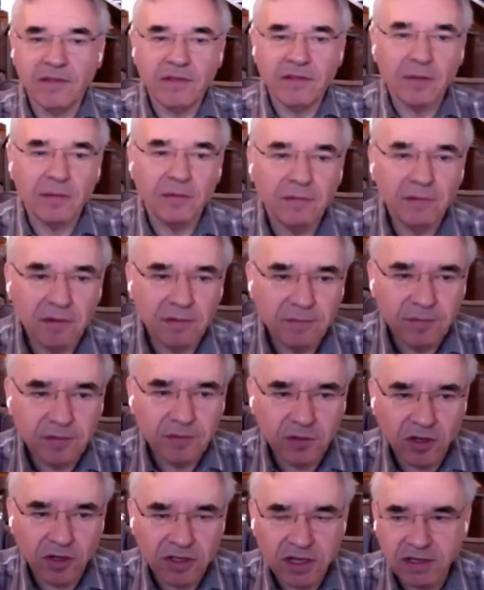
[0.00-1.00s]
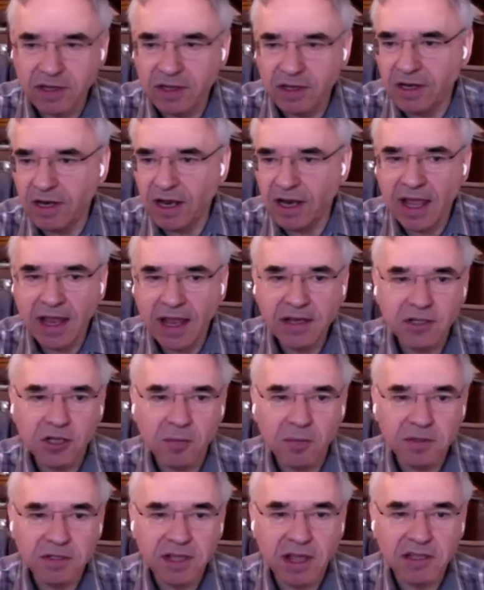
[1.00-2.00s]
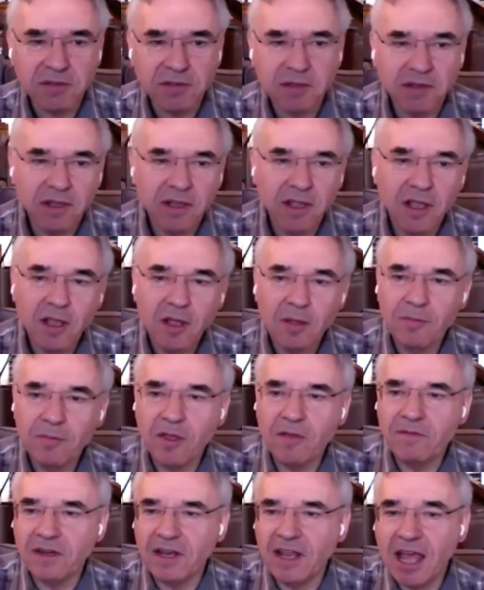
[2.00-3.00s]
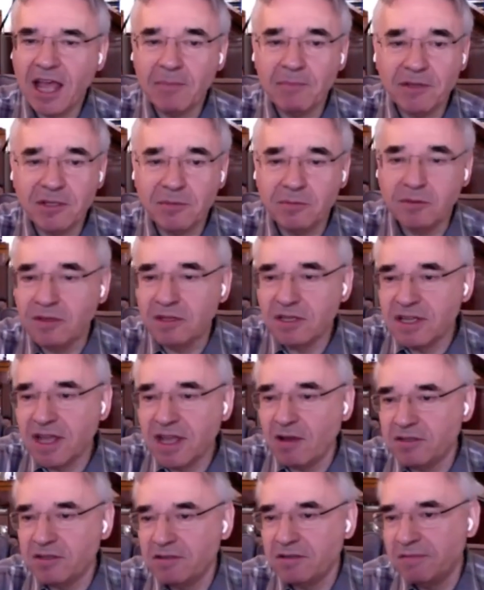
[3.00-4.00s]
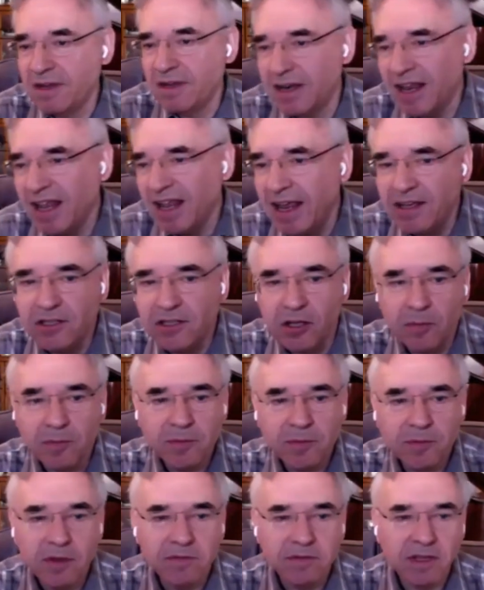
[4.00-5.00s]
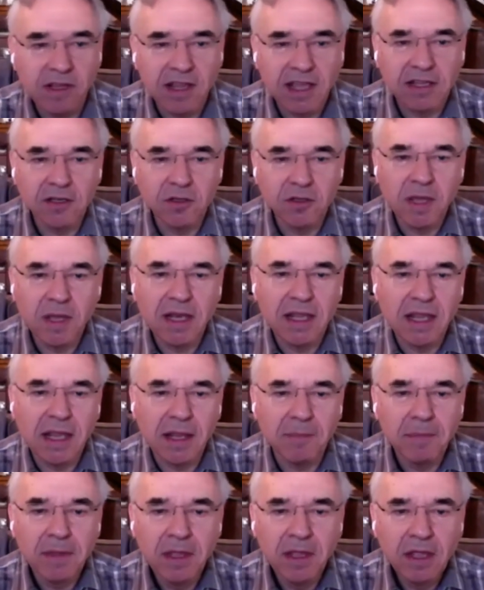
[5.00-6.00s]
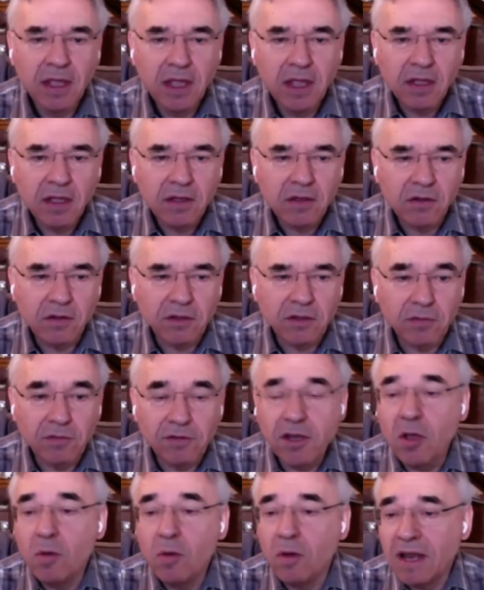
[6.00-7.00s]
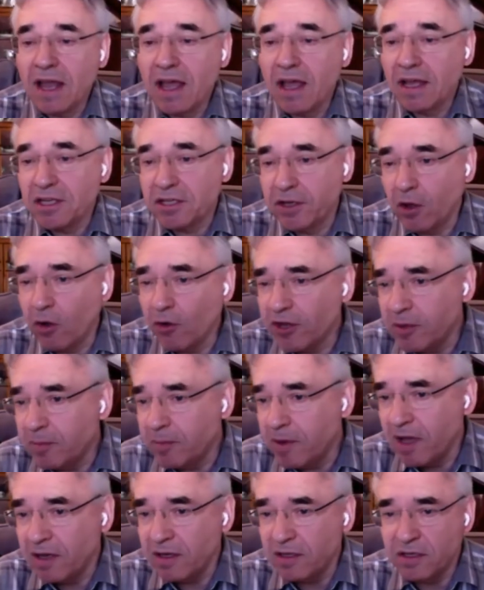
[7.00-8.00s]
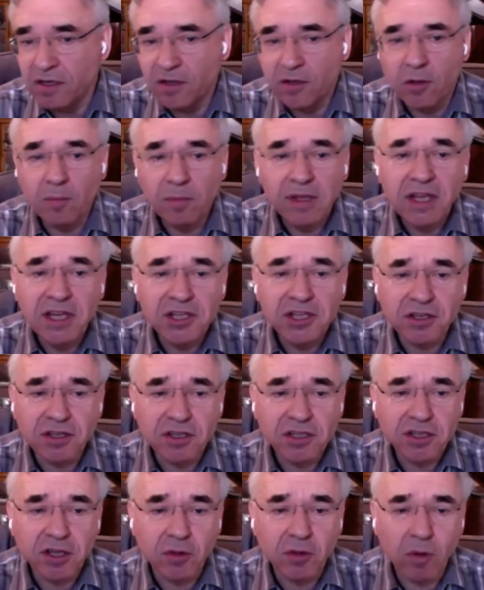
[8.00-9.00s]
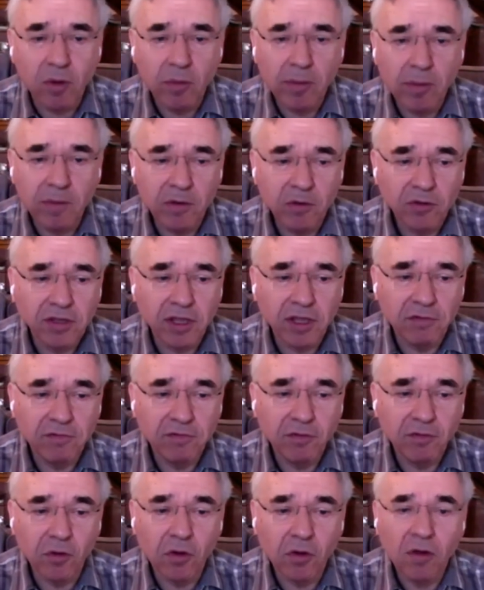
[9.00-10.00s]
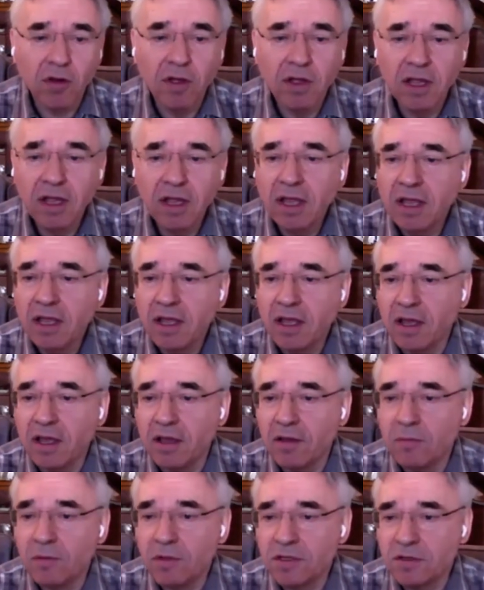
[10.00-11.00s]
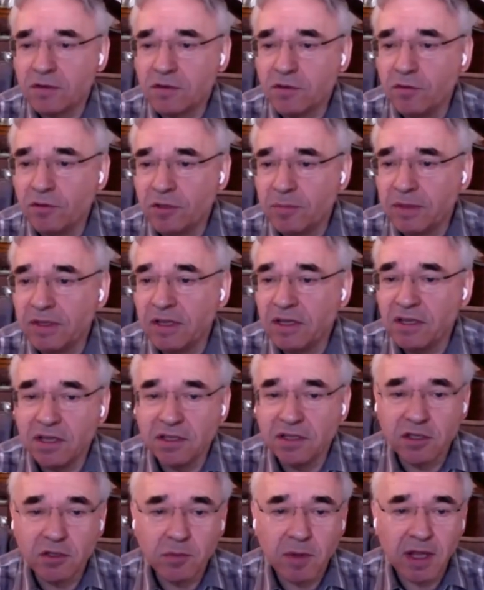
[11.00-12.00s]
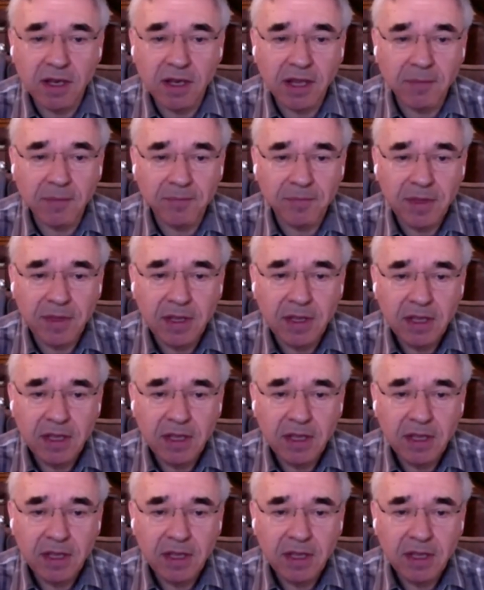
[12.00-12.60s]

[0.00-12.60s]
if I look at it in lay terms, sounds perfectly habitable and sounds in lay terms perfectly like a dwelling, although no one actually occupied it at completion. So what we were looking for was suitability as a dwelling.